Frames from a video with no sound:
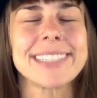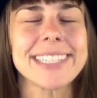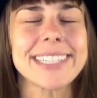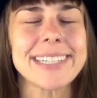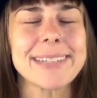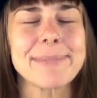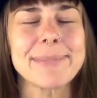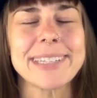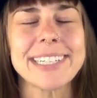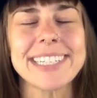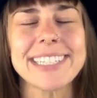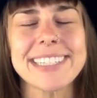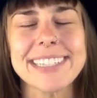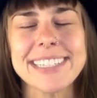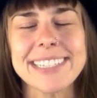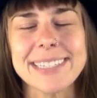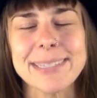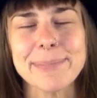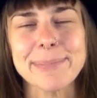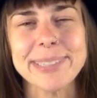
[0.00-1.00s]
to the
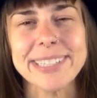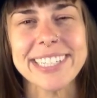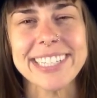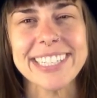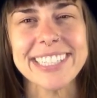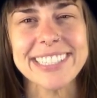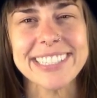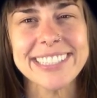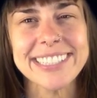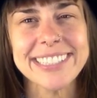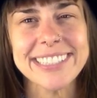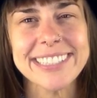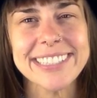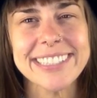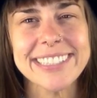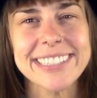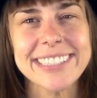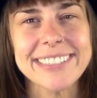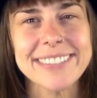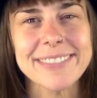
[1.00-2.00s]
placeless
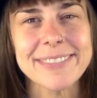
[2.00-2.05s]
place.